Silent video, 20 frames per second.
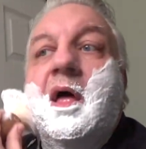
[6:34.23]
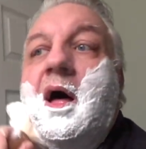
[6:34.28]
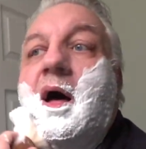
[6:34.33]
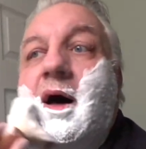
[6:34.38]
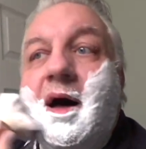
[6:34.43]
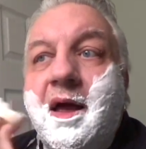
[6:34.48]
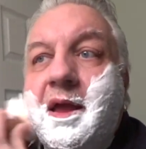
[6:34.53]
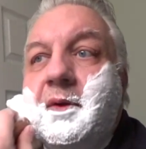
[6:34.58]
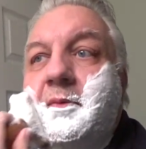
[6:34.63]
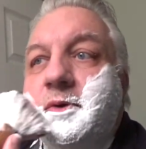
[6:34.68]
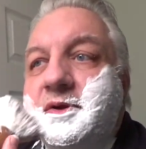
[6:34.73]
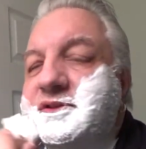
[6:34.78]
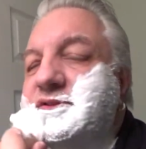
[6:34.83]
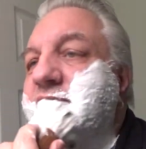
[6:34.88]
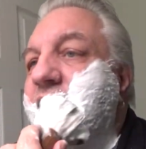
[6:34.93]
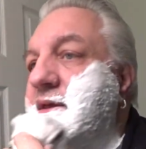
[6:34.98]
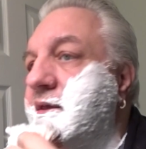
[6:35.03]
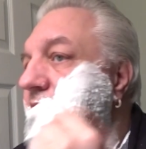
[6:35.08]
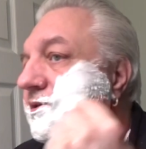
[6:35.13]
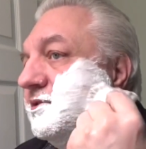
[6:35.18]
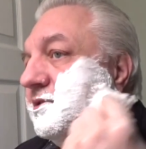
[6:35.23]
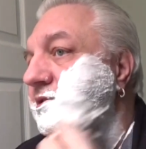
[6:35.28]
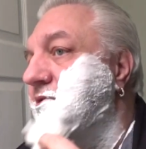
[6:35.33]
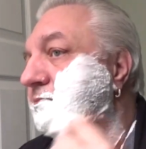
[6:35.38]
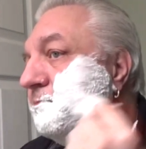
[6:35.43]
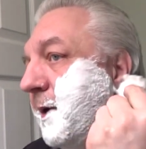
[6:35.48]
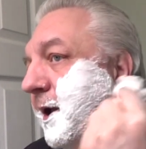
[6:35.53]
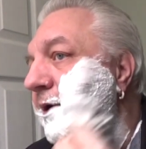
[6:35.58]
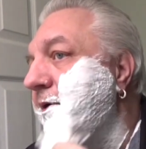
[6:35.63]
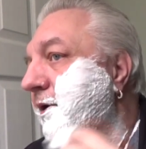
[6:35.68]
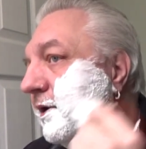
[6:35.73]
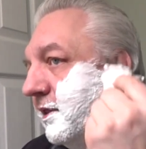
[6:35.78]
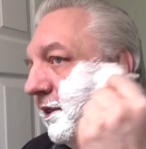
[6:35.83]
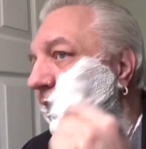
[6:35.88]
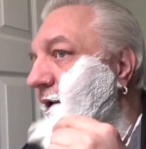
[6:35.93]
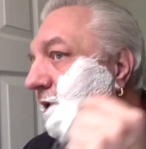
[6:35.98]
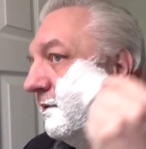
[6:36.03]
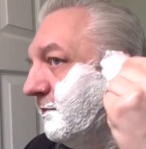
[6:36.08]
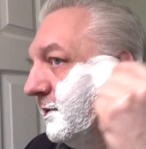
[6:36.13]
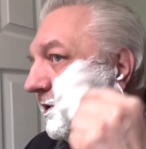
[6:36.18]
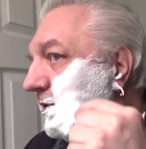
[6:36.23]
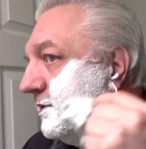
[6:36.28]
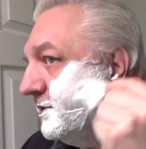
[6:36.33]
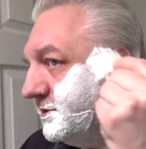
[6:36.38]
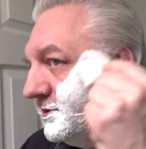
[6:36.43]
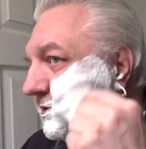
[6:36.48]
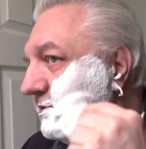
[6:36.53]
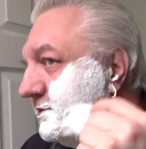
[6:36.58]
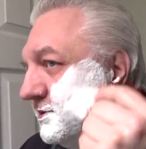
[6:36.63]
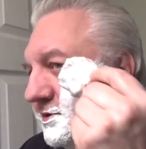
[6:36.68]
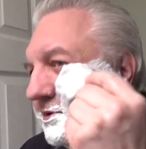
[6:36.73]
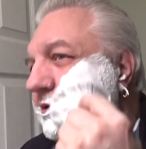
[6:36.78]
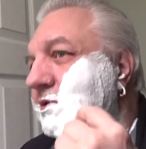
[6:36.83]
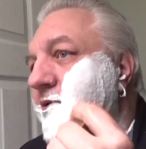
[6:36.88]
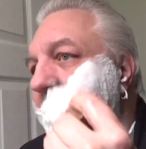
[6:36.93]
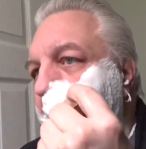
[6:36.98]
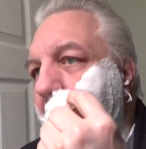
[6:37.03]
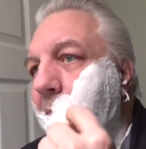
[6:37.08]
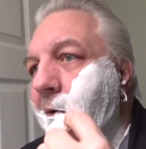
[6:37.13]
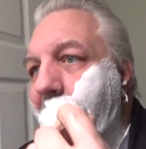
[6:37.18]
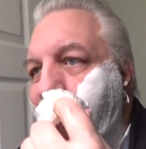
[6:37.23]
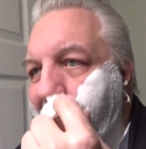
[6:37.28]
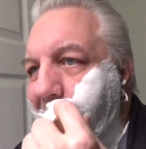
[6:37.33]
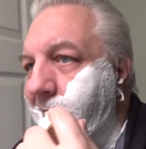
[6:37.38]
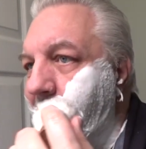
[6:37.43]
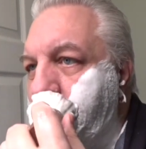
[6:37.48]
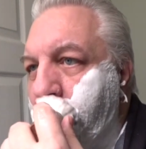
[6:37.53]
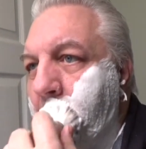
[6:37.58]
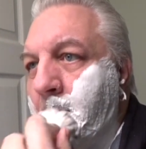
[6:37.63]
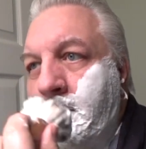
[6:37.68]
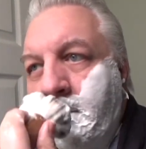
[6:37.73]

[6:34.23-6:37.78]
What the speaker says: I would say use it sparingly because there's just no way